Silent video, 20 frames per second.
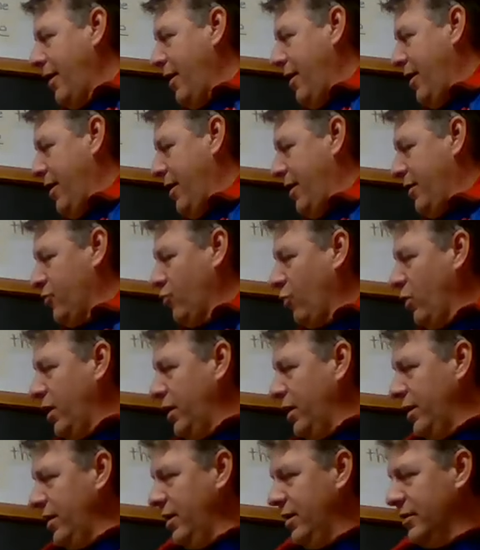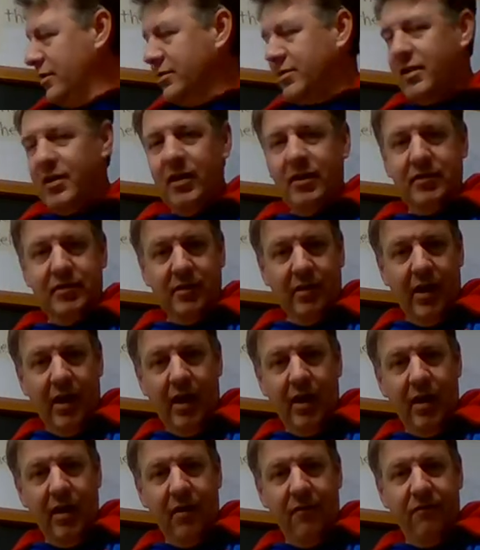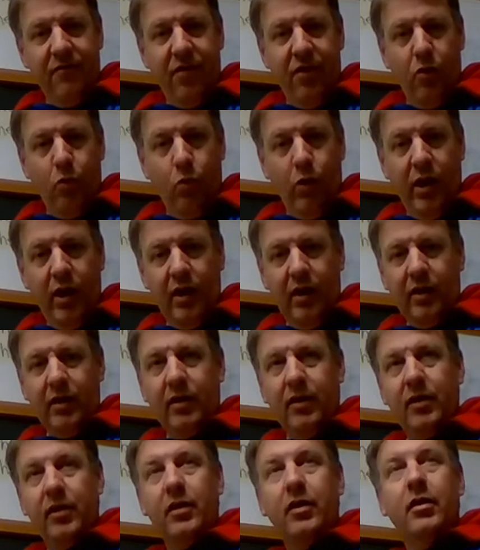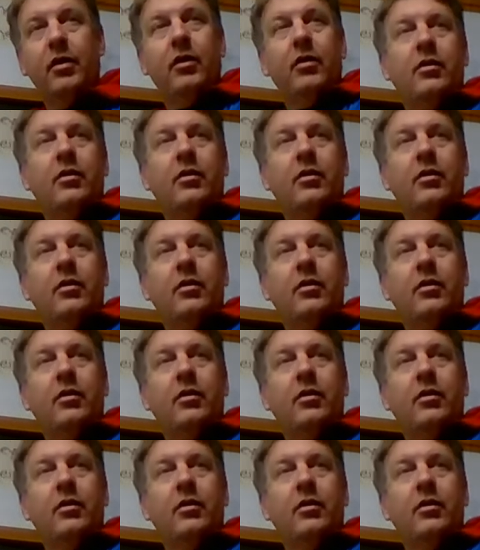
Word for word: And what is the day of the week?